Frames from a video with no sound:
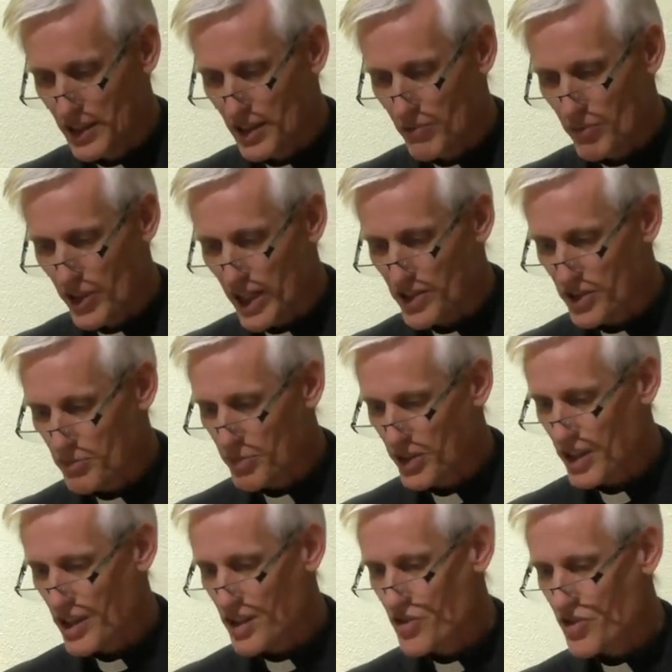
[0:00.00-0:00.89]
Better
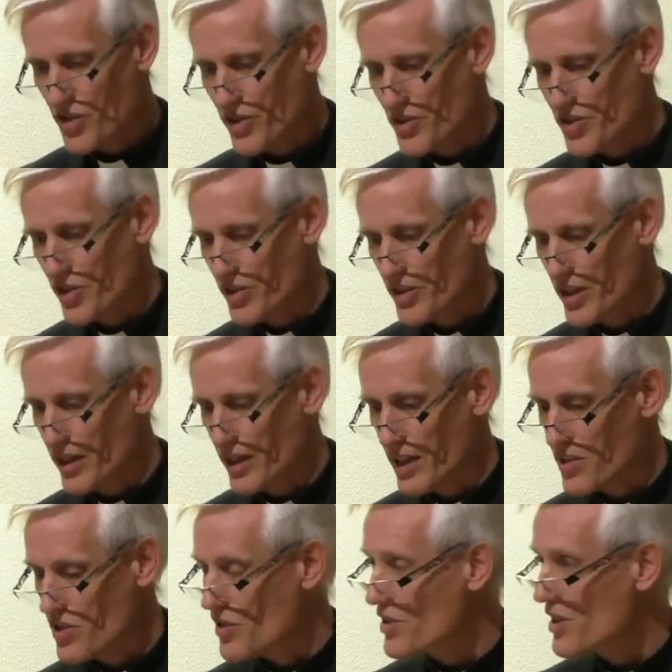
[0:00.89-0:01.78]
pastures are not
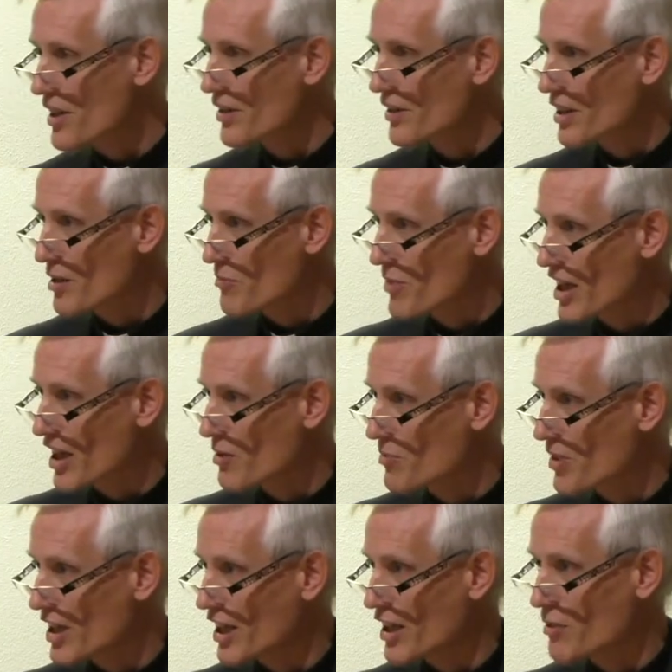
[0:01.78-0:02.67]
necessarily
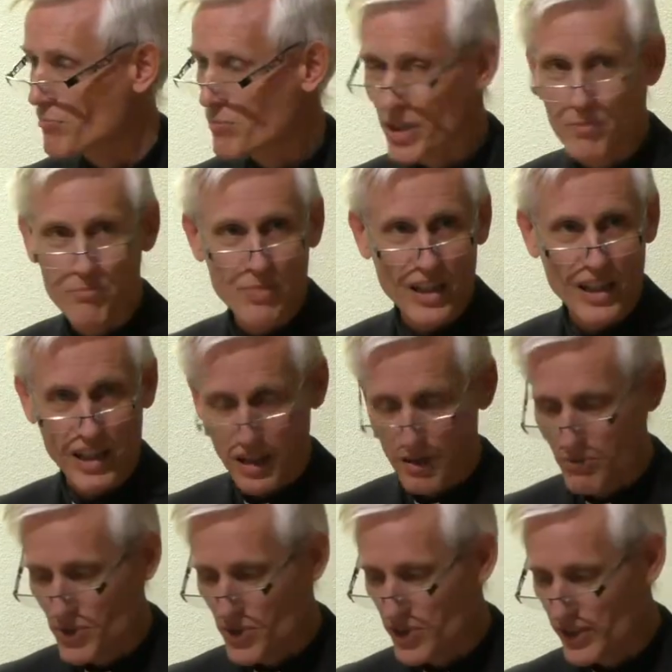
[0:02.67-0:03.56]
made by pumping
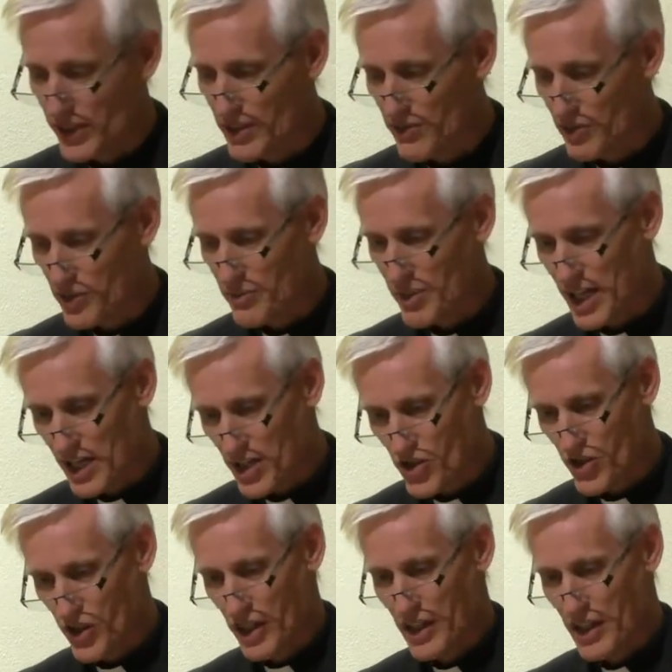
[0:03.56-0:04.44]
in more
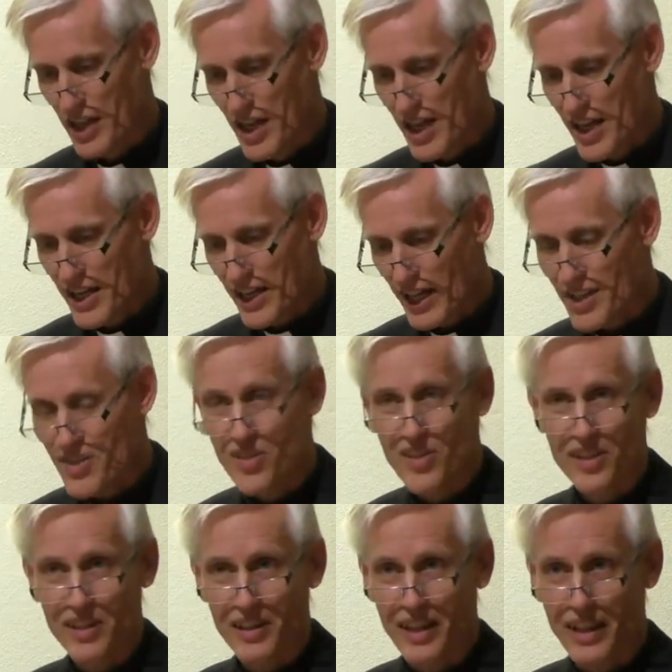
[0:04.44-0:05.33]
information
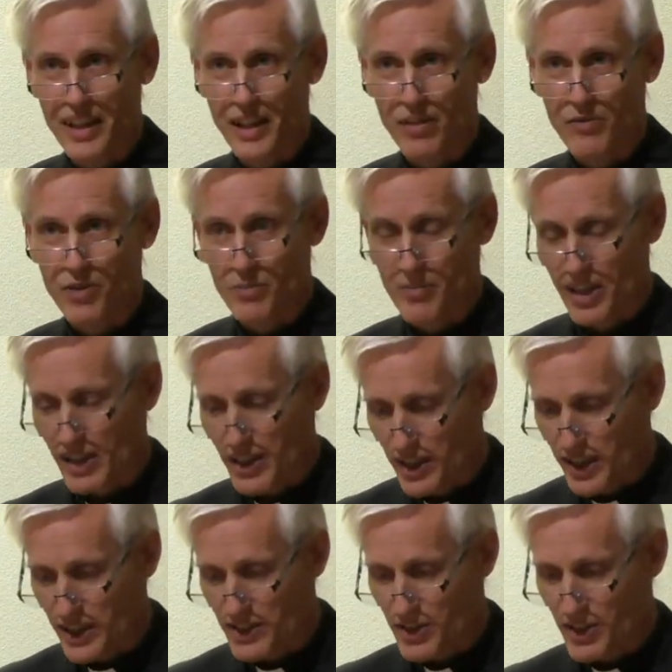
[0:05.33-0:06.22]
escalating from a
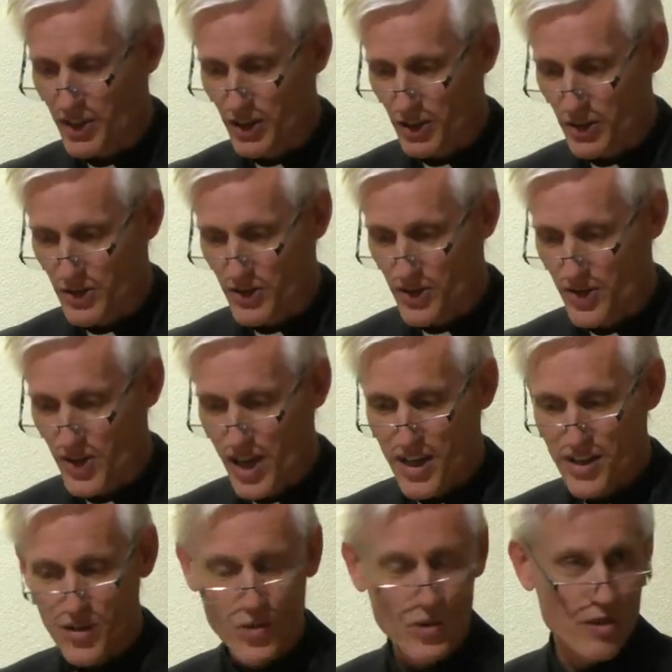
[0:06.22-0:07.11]
garden hose
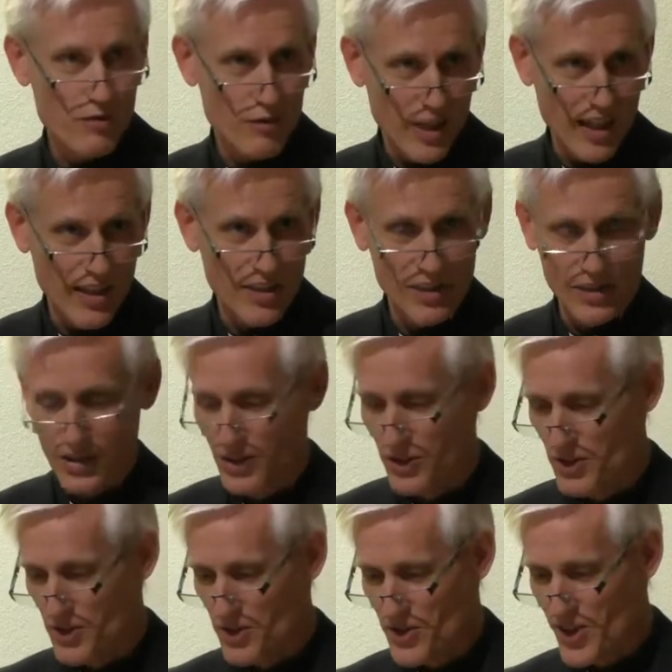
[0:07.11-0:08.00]
to a fire
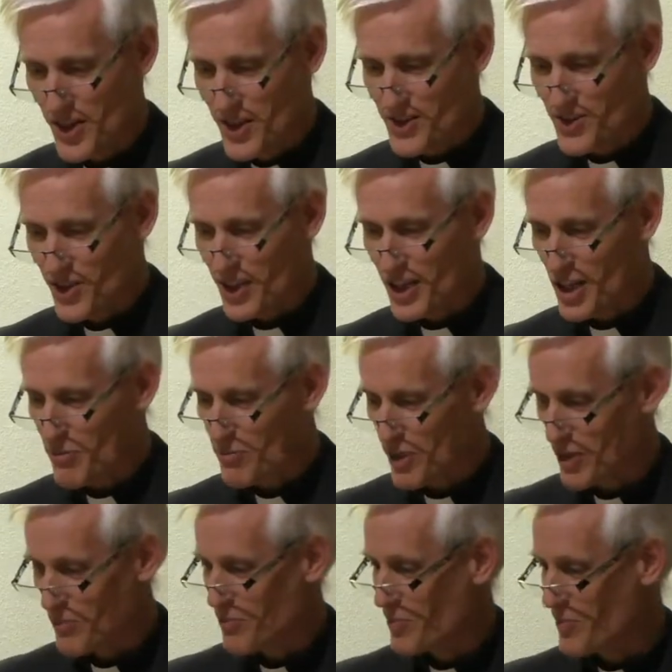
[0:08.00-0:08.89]
hose to keep
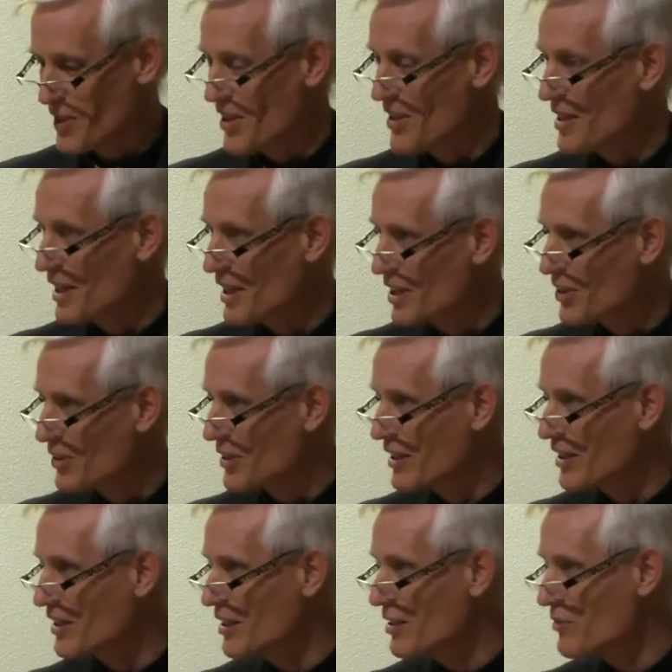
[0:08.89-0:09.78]
up with an
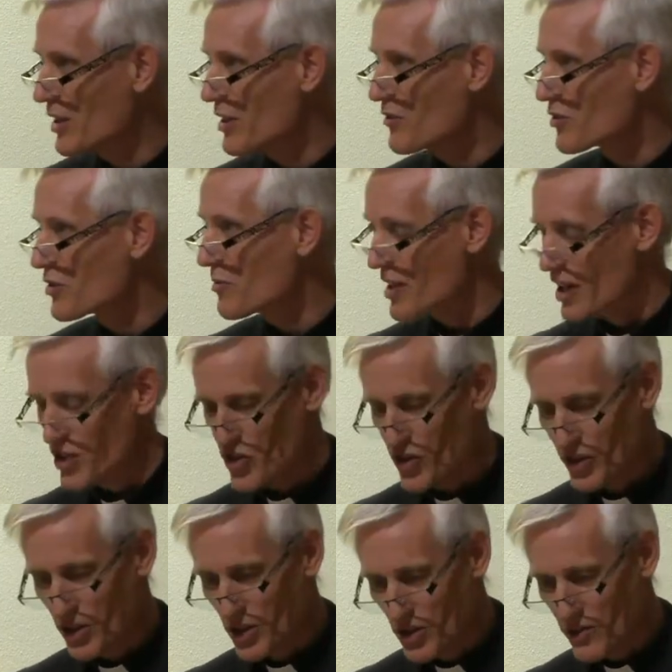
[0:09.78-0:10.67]
era of
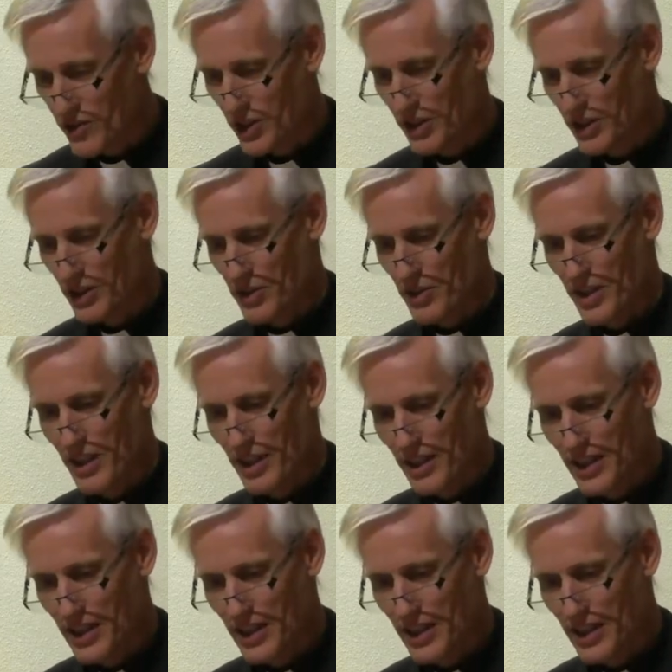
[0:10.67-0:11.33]
information overload.